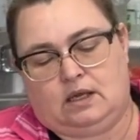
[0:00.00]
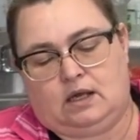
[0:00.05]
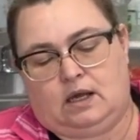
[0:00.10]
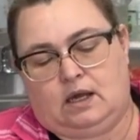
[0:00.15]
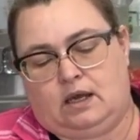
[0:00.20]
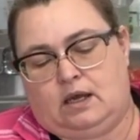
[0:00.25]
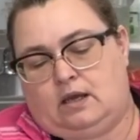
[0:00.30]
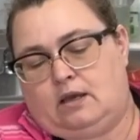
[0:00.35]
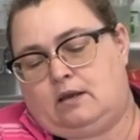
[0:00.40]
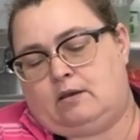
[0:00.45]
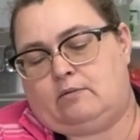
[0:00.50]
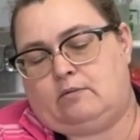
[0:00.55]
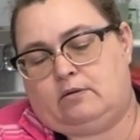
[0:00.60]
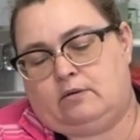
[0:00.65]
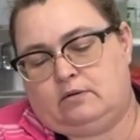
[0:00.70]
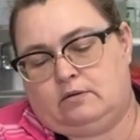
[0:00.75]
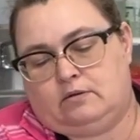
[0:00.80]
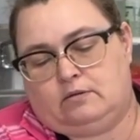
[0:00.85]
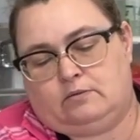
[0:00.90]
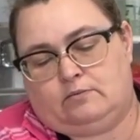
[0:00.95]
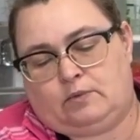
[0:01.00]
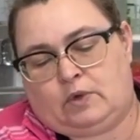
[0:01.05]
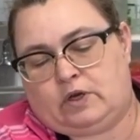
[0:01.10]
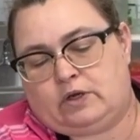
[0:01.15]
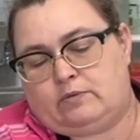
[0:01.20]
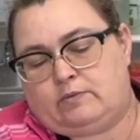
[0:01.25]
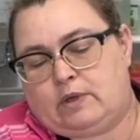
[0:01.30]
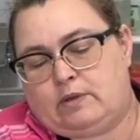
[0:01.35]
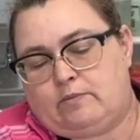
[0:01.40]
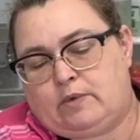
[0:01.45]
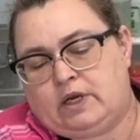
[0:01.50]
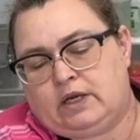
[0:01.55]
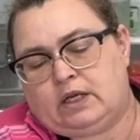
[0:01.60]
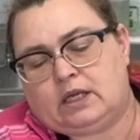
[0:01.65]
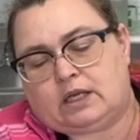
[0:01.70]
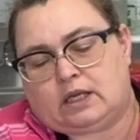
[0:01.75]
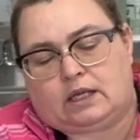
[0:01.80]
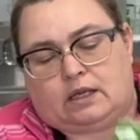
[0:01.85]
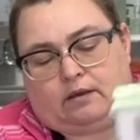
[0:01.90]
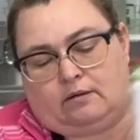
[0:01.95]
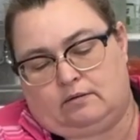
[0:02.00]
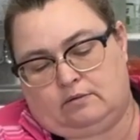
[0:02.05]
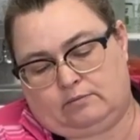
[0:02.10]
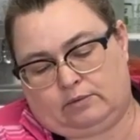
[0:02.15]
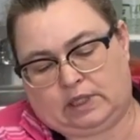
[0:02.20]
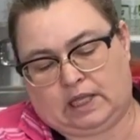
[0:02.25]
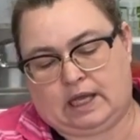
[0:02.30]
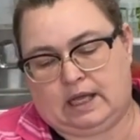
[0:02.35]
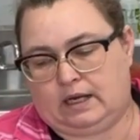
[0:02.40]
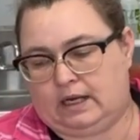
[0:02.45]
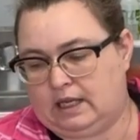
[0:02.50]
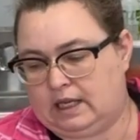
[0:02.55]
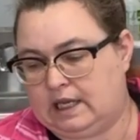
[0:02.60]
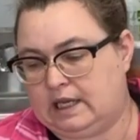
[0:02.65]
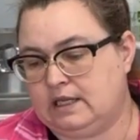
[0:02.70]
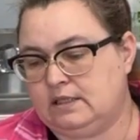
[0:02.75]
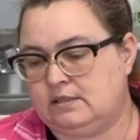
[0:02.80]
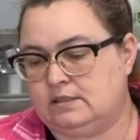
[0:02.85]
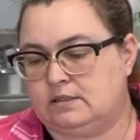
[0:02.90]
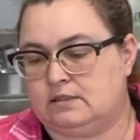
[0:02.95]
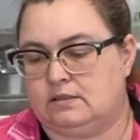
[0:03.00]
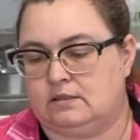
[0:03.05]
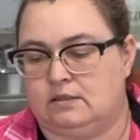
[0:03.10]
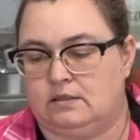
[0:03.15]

part of my marketing plan, I guess.